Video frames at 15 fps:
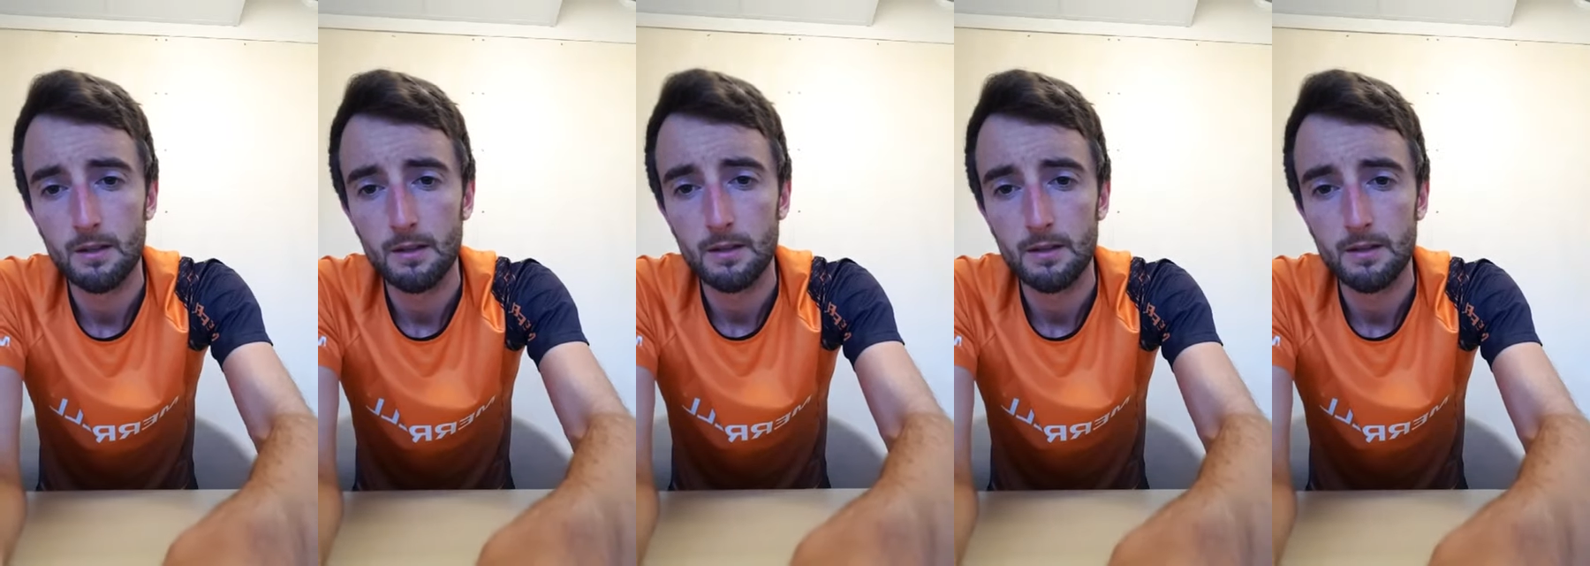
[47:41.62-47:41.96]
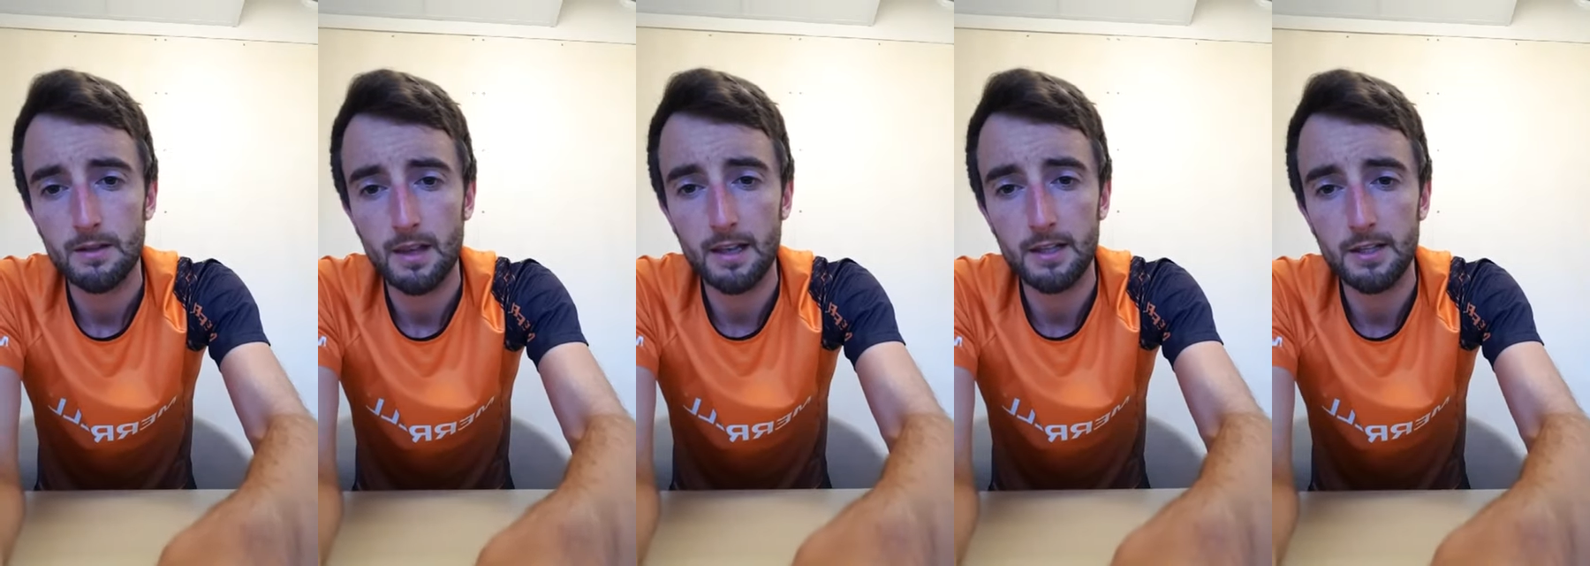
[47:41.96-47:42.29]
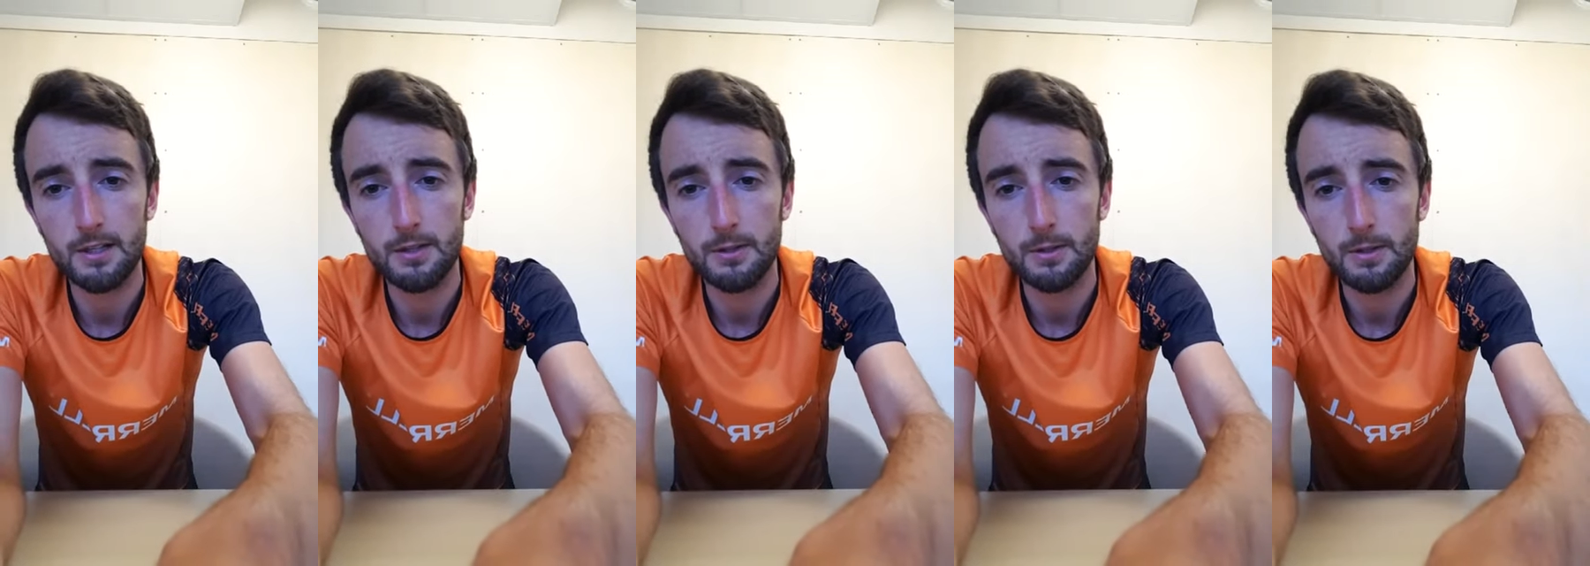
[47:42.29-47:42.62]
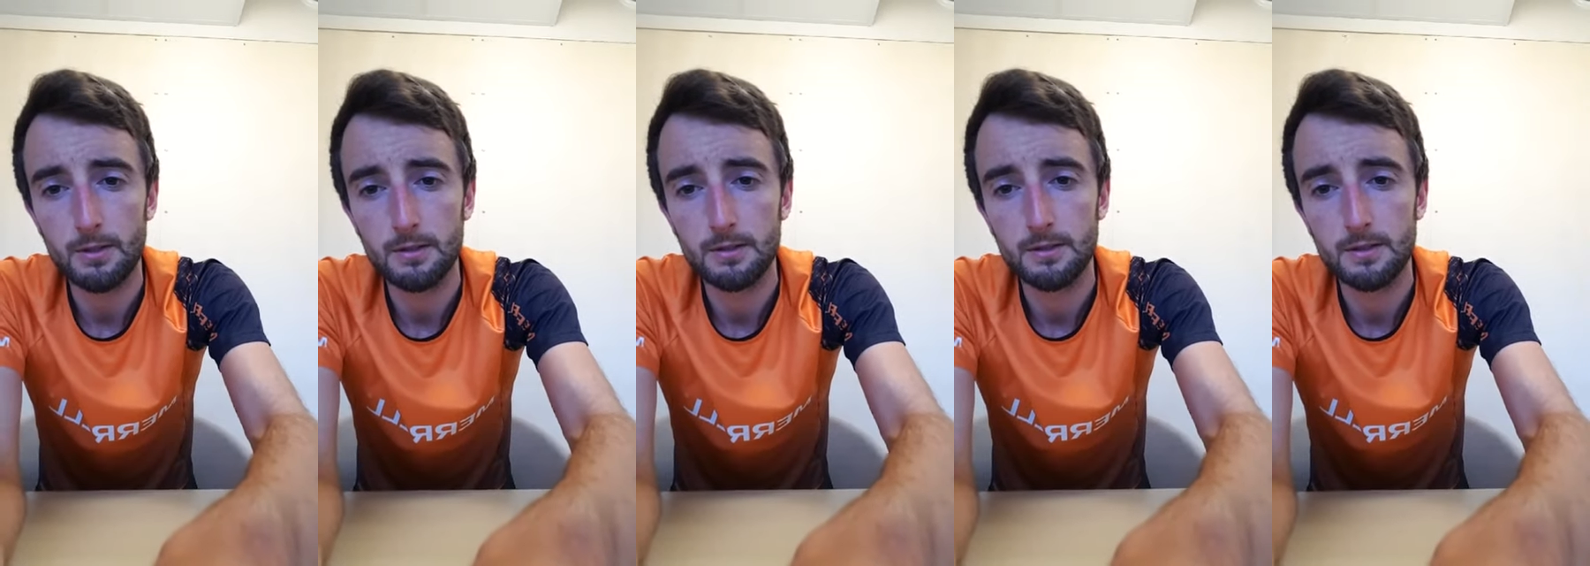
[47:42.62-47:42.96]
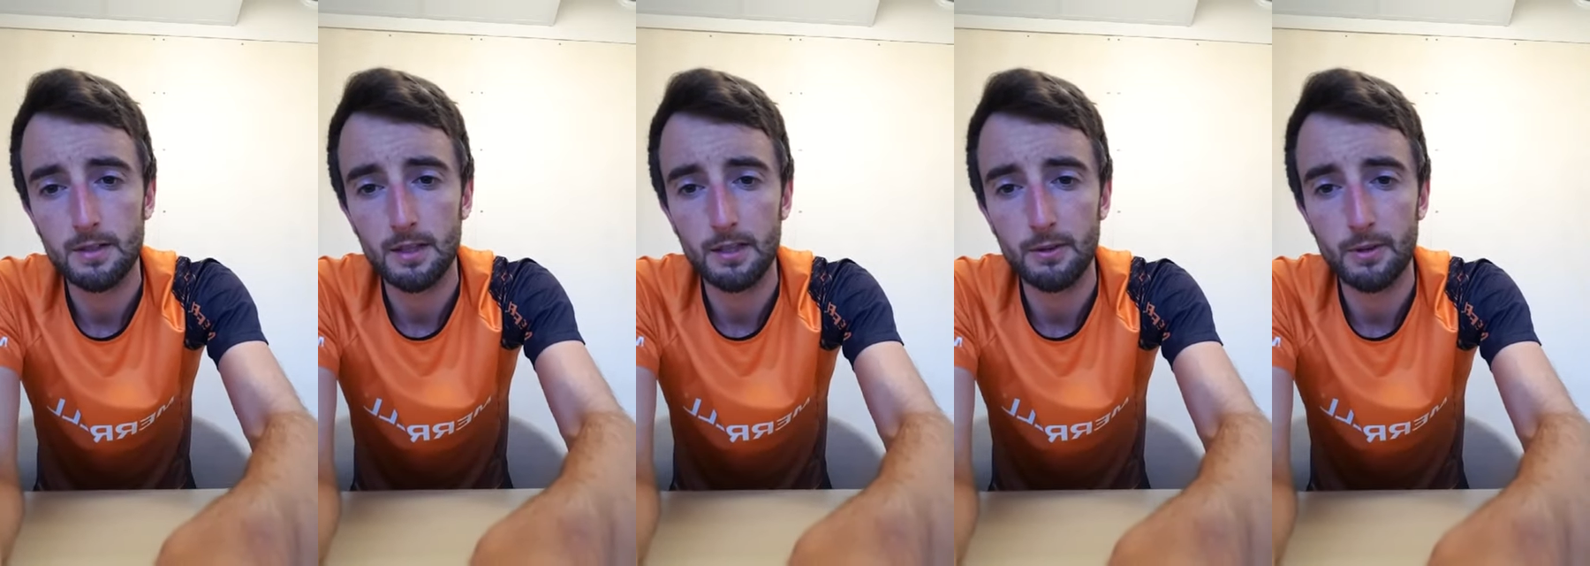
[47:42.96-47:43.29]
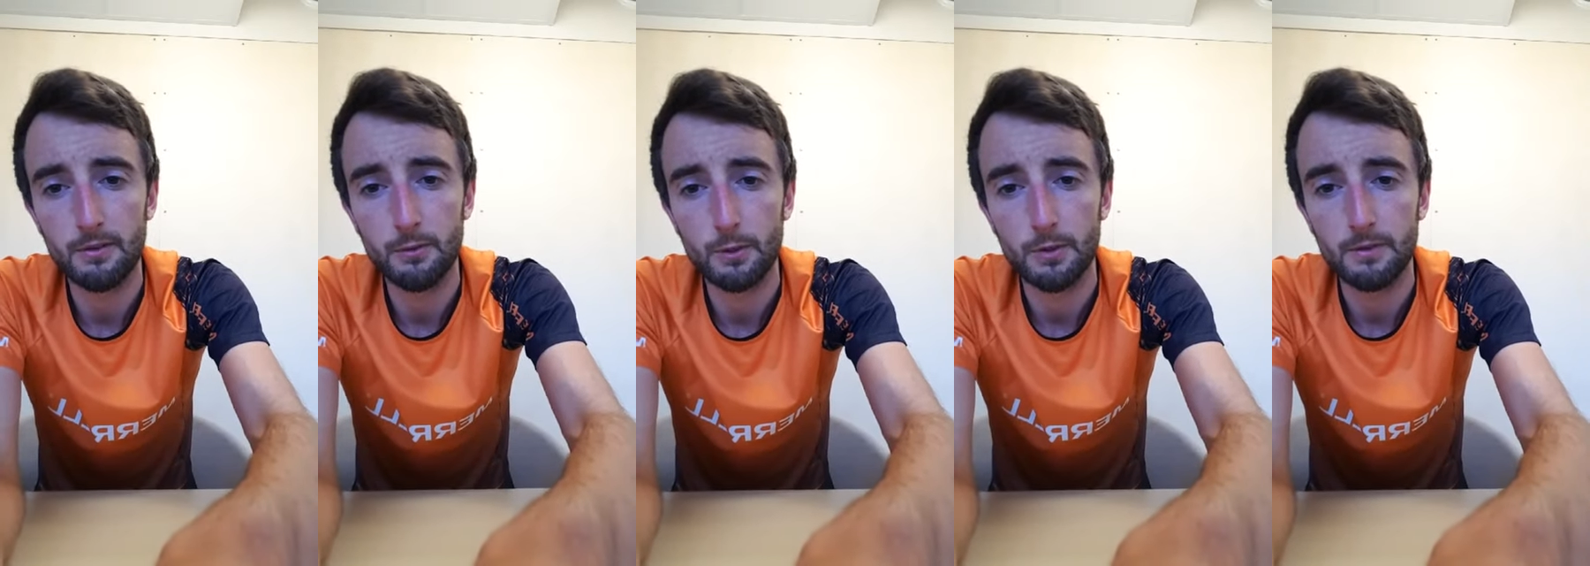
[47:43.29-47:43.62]
Thank you
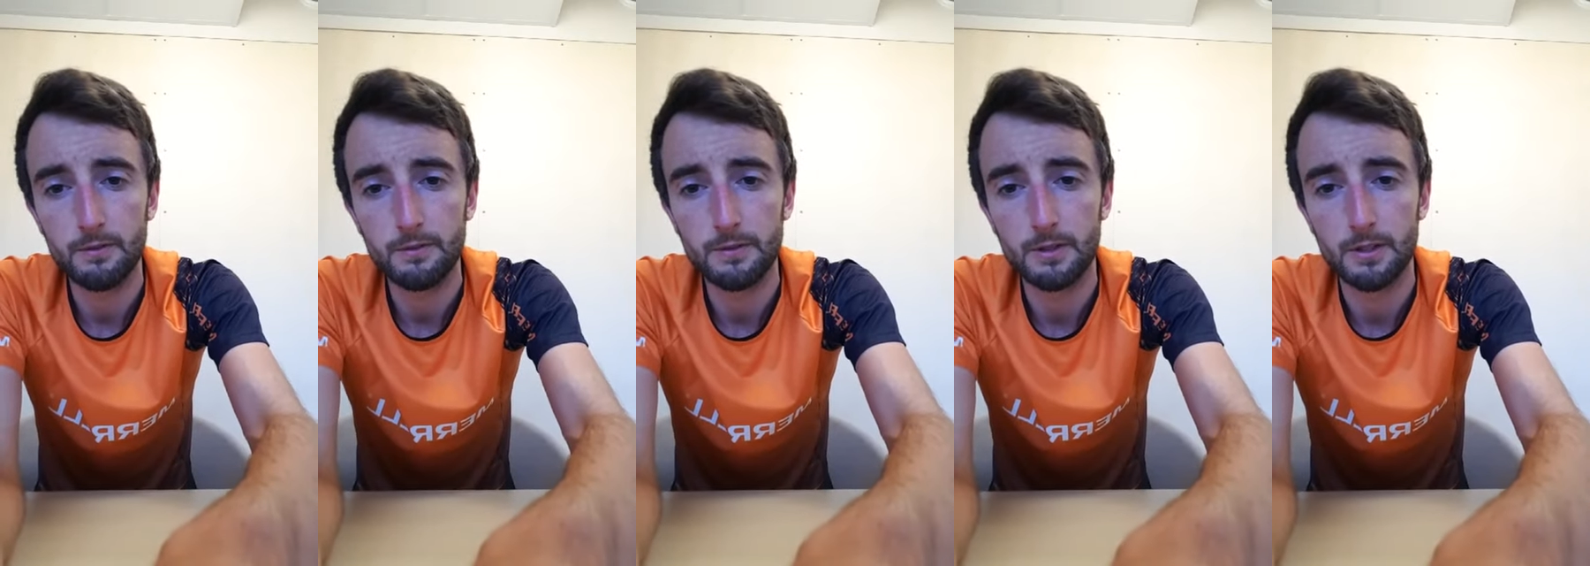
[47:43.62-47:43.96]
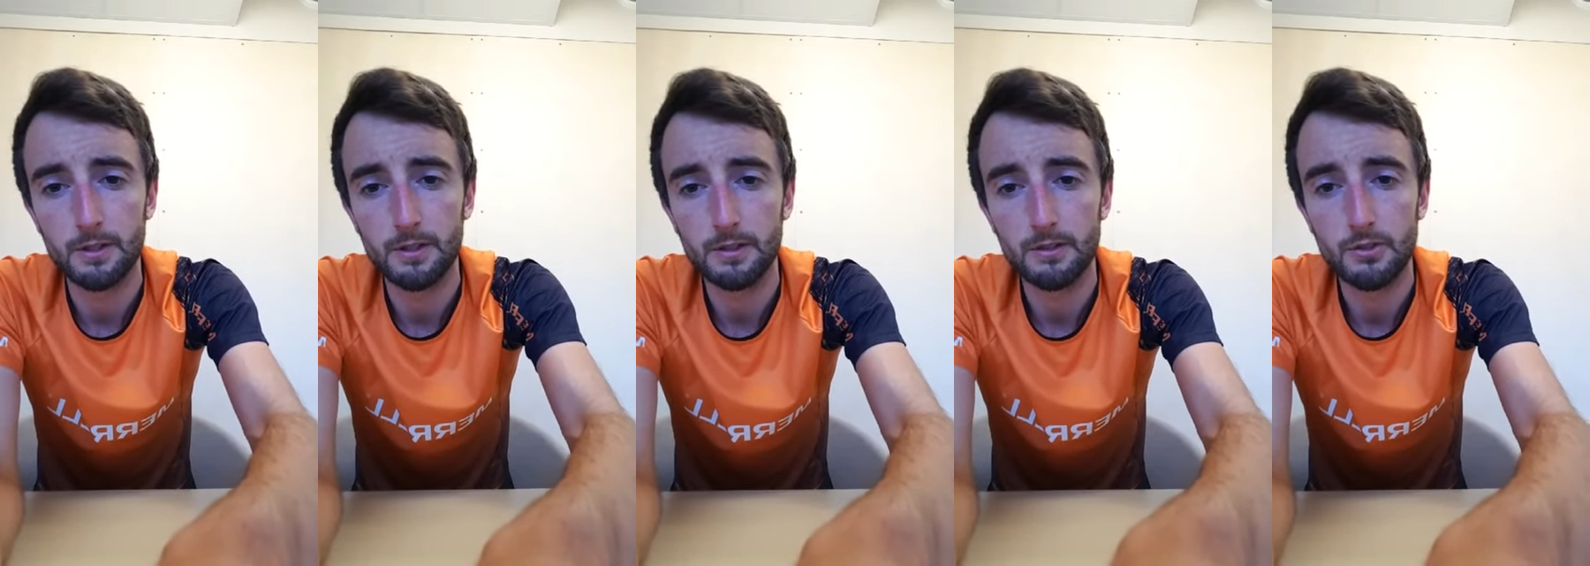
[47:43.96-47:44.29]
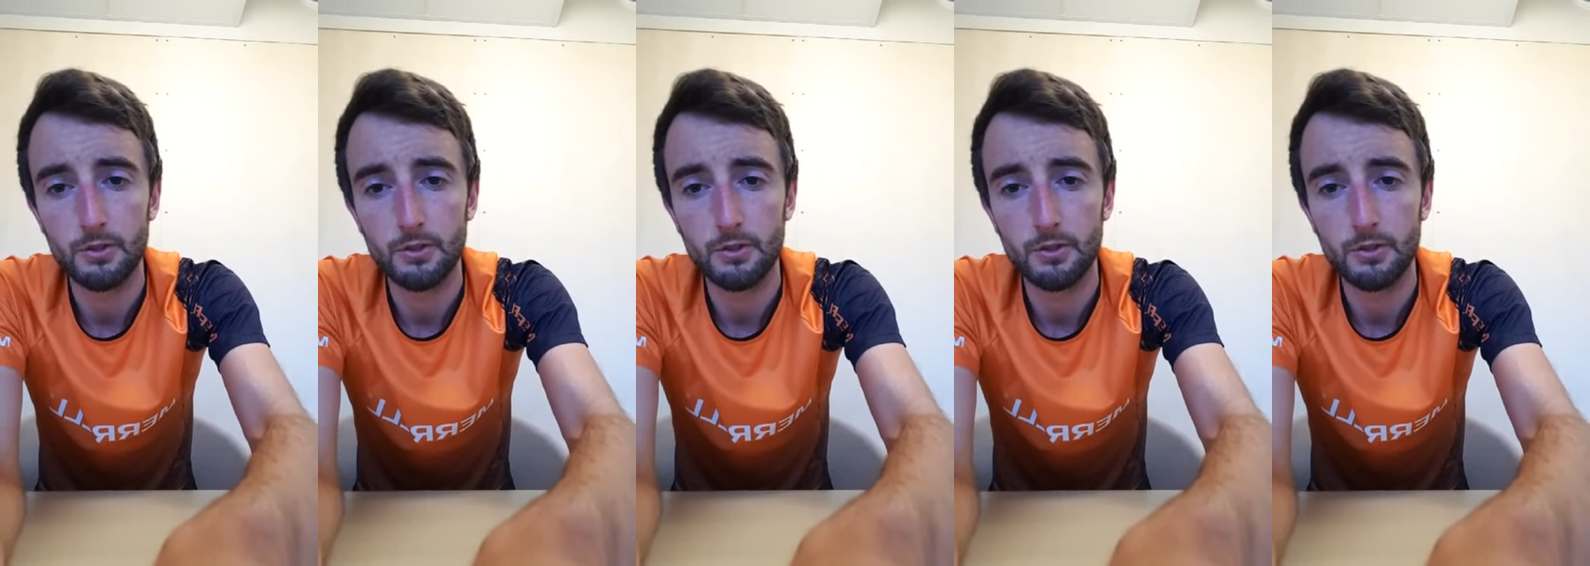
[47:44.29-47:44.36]
everyone for